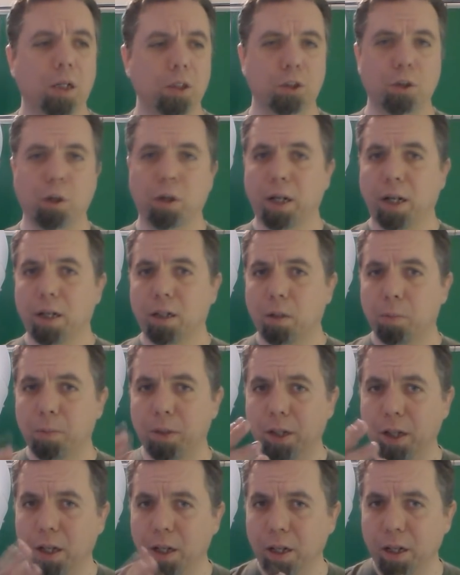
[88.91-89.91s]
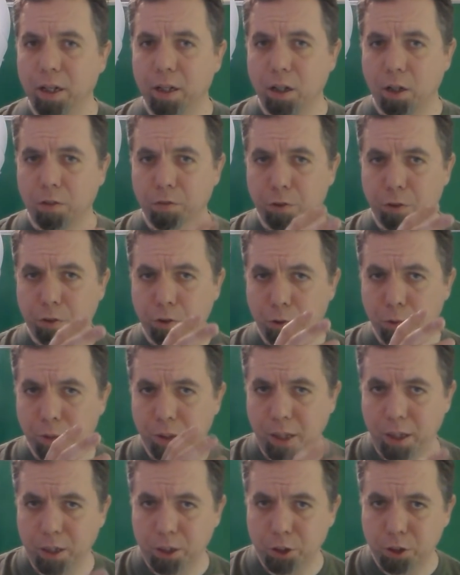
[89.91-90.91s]
starting at the beginning of a
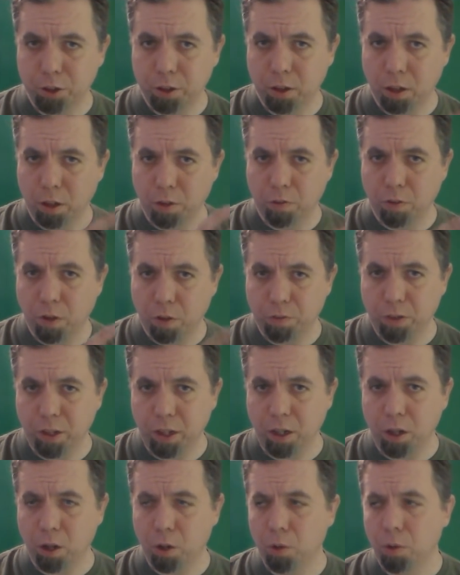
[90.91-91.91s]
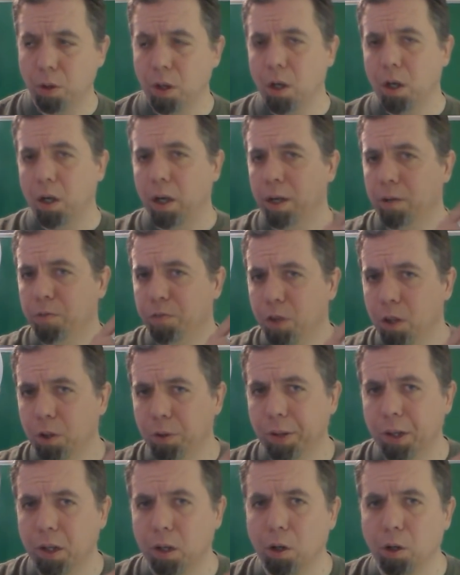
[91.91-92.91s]
creation of a video and
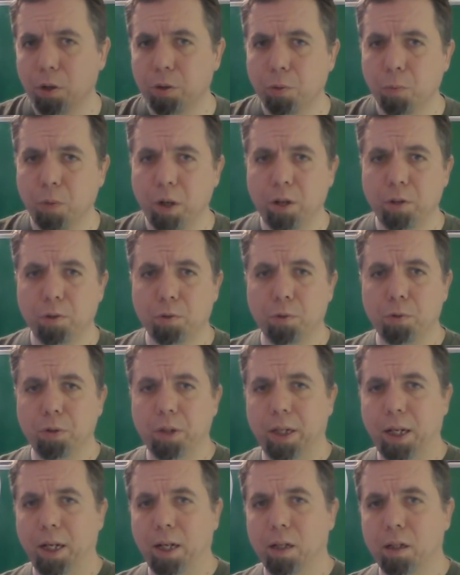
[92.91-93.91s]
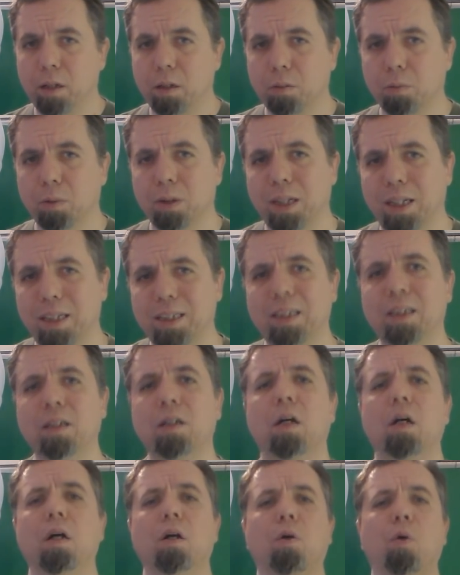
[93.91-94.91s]
following it all the way through the end. Well, that
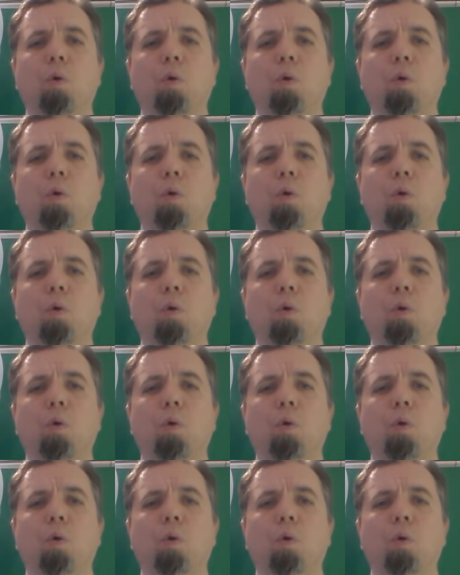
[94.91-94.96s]
didn't